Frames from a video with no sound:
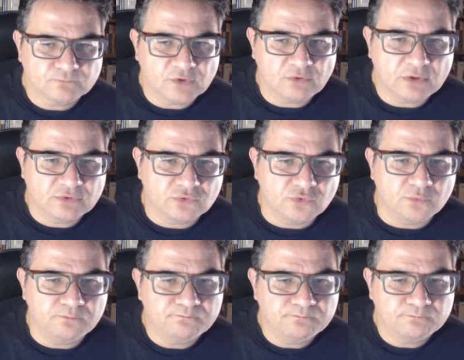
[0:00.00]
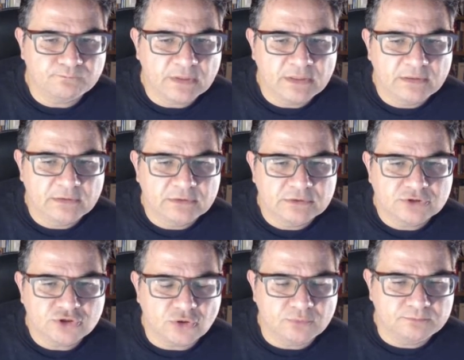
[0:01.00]
What to do?
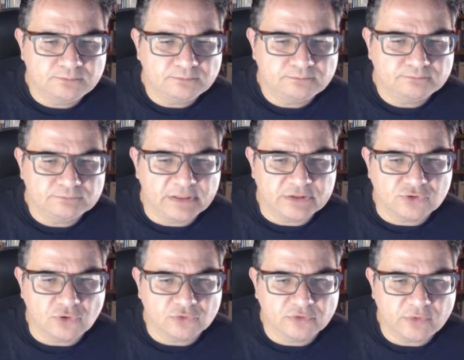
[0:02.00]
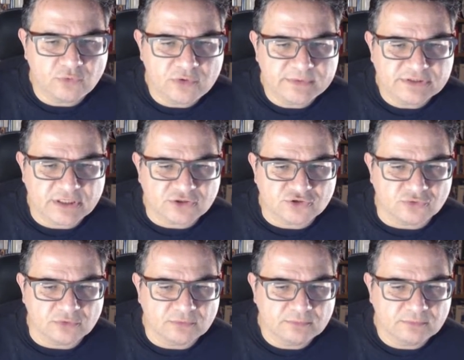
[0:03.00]
So, let's go to the women's section.